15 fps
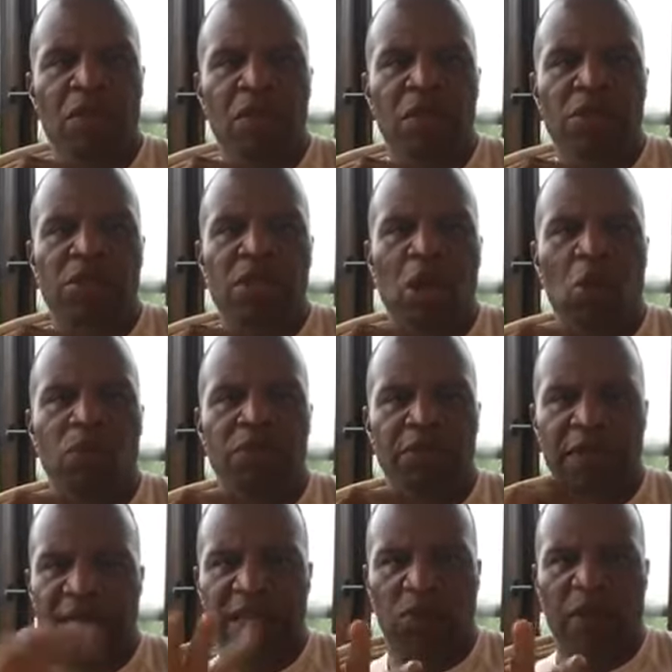So you
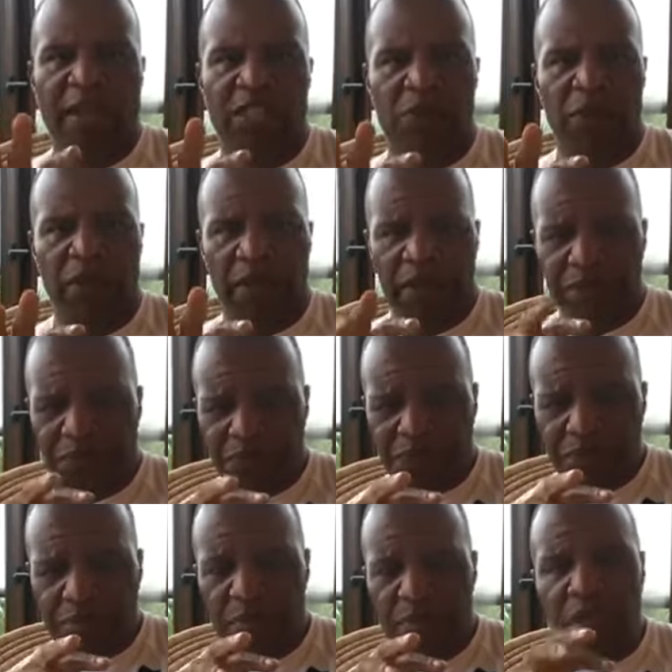got the right spirit.
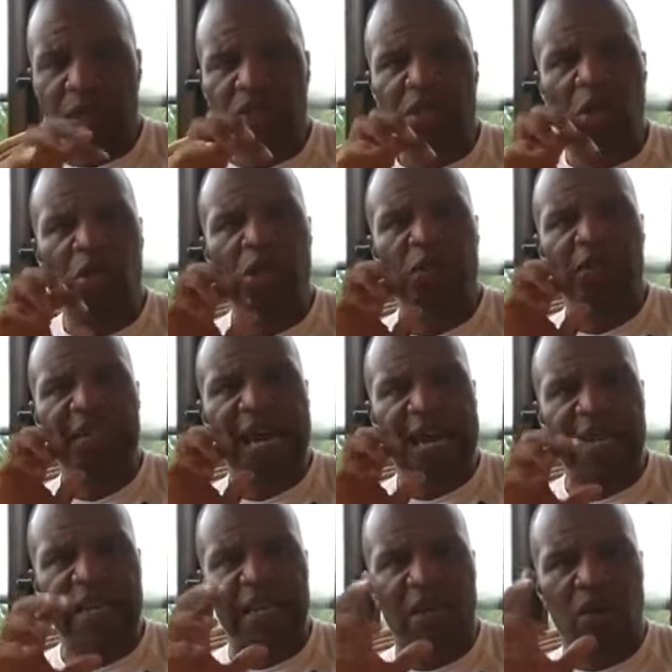So you got
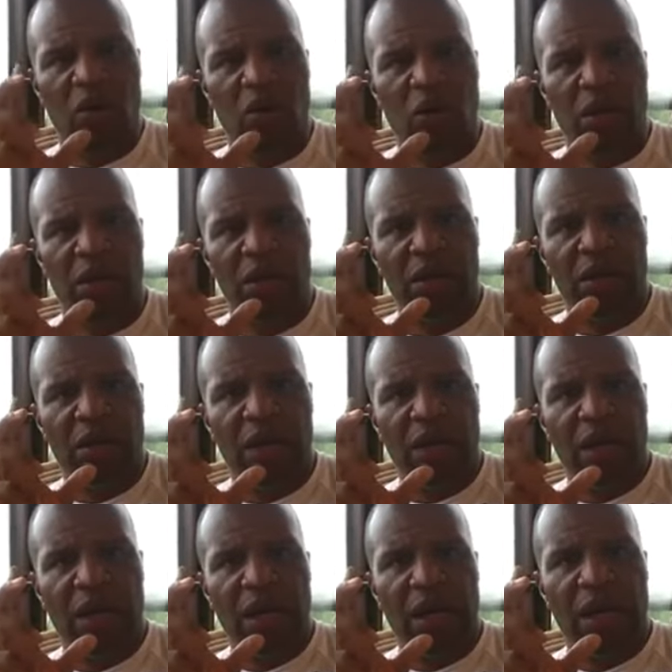to get on
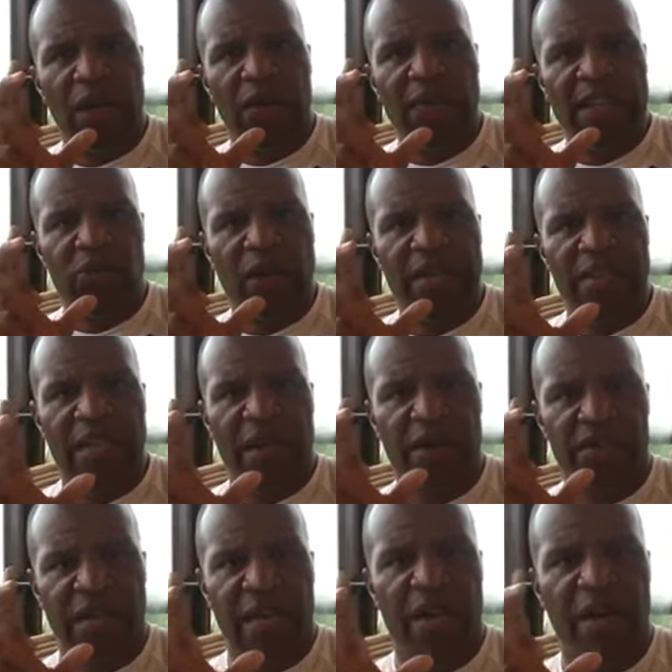uh, that's right,
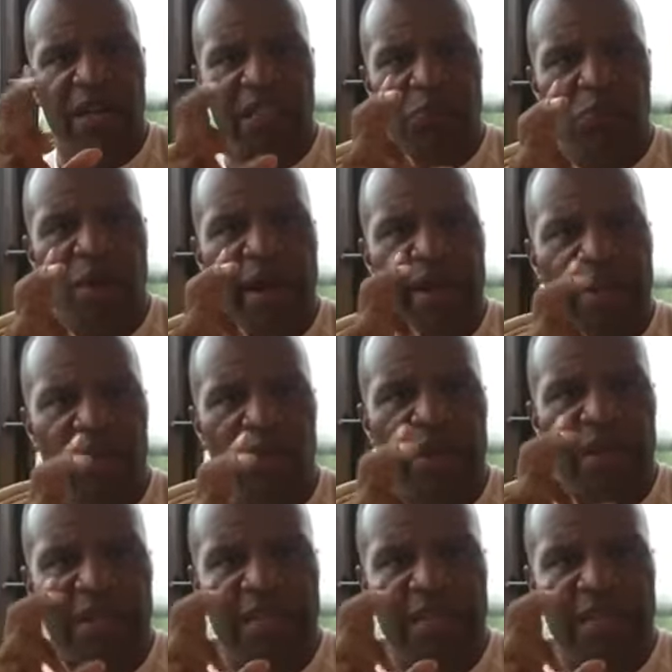Terrence. Arrogance, pride, and greed.